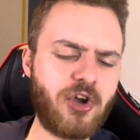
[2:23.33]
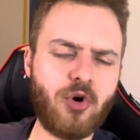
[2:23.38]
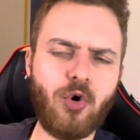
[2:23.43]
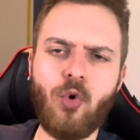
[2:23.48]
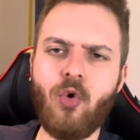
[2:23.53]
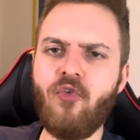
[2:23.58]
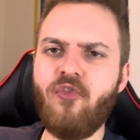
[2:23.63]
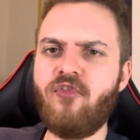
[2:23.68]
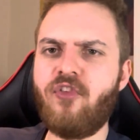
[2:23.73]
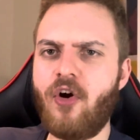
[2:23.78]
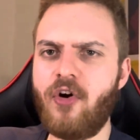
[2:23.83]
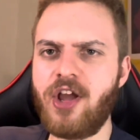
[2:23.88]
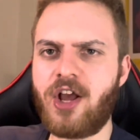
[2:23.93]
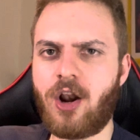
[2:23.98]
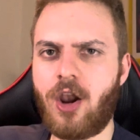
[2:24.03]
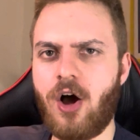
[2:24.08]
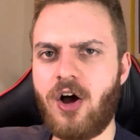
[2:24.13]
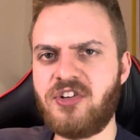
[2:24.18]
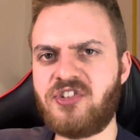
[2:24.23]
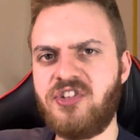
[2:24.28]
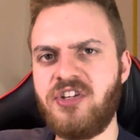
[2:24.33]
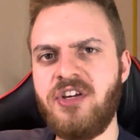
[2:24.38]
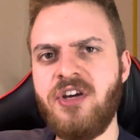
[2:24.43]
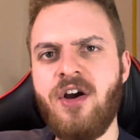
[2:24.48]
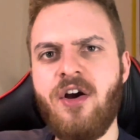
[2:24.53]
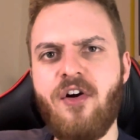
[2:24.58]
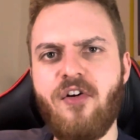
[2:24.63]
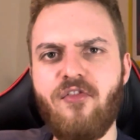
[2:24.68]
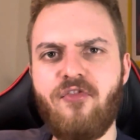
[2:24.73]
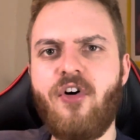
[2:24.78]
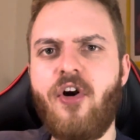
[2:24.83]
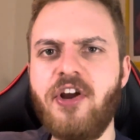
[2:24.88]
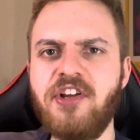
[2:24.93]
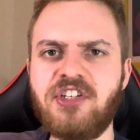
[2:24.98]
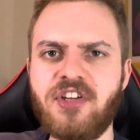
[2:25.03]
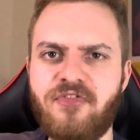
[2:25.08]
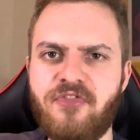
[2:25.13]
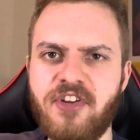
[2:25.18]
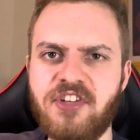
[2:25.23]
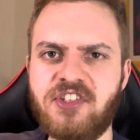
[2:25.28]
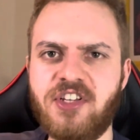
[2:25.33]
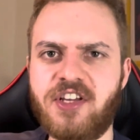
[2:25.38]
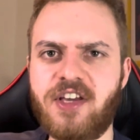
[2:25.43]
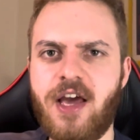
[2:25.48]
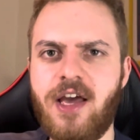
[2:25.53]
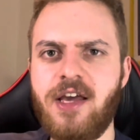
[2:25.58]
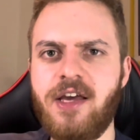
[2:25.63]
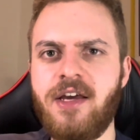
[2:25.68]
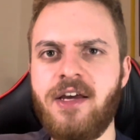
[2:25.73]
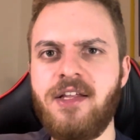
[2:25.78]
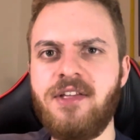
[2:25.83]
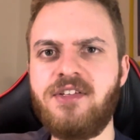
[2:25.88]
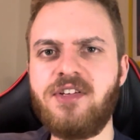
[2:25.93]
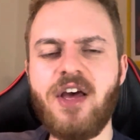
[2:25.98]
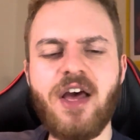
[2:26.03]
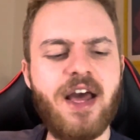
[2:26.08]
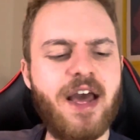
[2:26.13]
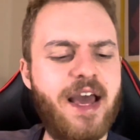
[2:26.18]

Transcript: cool, very classy, very sophisticated.